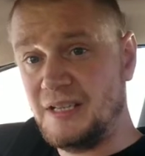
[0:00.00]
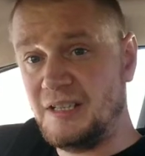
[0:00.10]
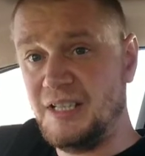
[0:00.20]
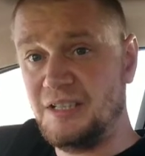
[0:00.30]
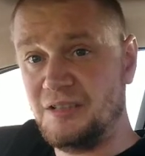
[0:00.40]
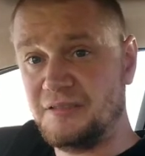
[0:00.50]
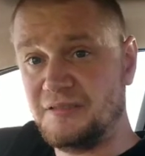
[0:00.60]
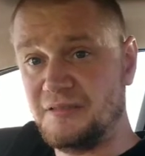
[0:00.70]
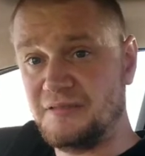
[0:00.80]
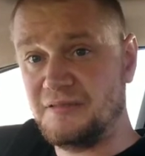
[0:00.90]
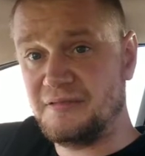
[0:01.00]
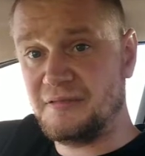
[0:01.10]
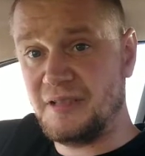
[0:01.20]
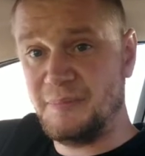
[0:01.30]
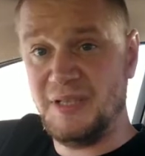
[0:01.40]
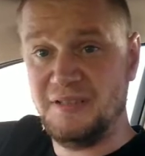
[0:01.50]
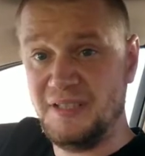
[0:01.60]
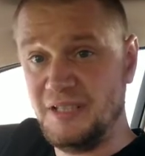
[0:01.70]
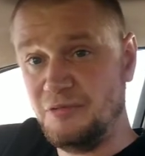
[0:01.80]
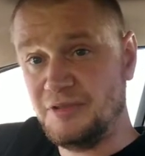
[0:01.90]
light clusters had been
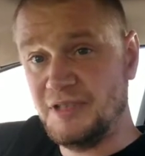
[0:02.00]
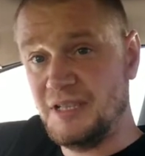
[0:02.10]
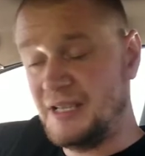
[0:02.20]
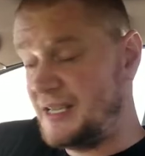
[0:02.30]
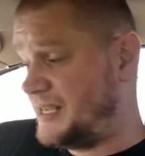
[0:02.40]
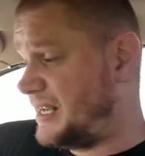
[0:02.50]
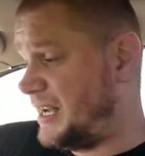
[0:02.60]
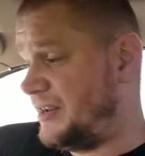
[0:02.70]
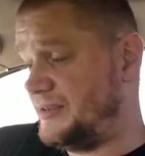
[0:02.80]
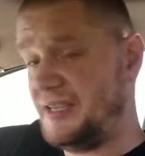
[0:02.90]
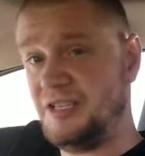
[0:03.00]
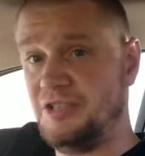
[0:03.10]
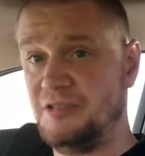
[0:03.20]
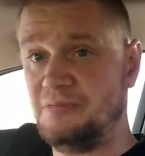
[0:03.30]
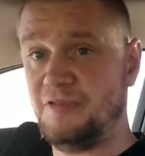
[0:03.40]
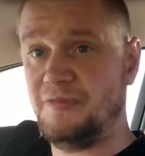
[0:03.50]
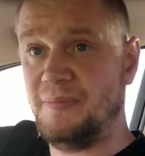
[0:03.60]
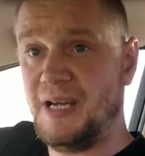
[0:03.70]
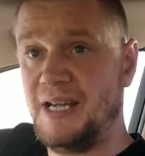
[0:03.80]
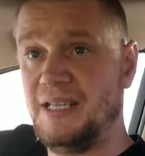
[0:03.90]
sealed, I had issues with
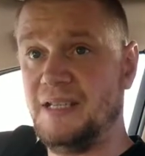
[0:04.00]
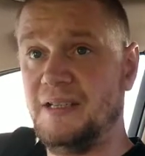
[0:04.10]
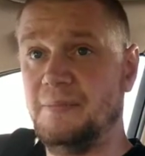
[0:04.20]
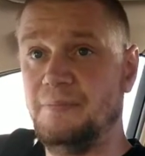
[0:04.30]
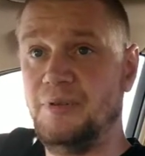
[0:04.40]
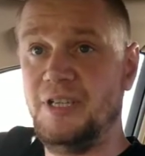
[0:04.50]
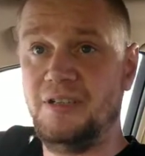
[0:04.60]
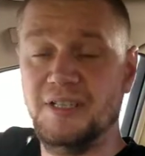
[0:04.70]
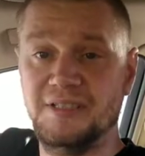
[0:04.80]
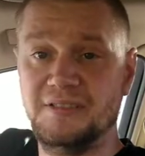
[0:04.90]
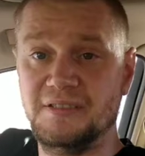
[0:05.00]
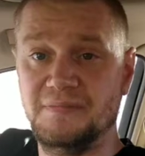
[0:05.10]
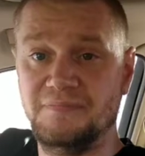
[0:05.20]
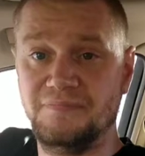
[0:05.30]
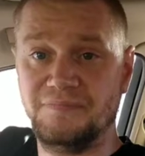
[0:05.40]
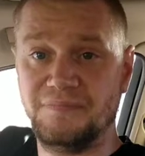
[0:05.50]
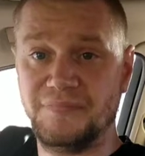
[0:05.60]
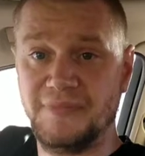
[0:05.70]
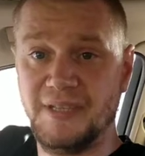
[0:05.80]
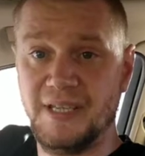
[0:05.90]
my brake lights,
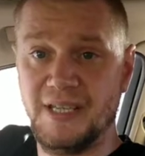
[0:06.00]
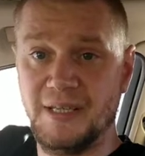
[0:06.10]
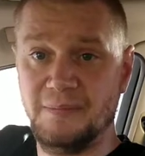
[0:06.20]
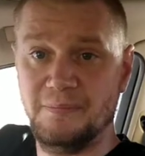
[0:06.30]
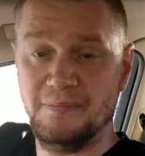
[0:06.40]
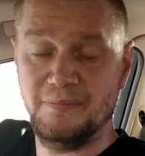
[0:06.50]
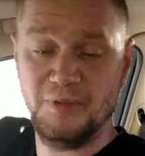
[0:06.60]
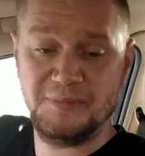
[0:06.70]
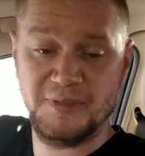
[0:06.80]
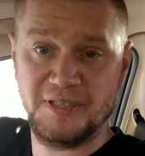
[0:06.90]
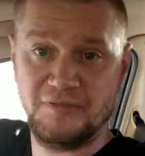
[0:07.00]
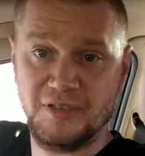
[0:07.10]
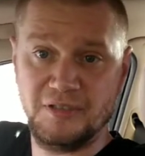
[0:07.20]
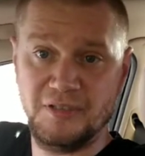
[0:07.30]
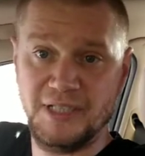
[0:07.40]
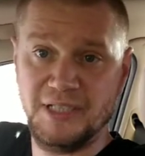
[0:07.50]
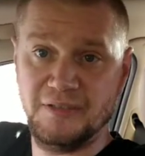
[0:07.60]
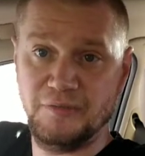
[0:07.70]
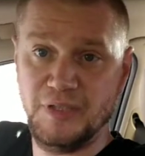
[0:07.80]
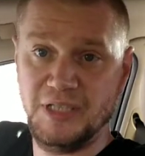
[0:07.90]
most specifically
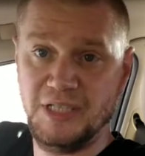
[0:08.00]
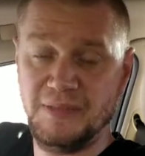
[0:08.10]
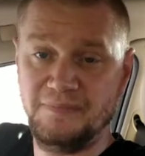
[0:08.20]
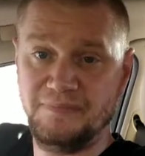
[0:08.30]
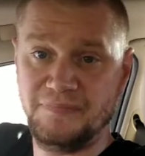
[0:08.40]
the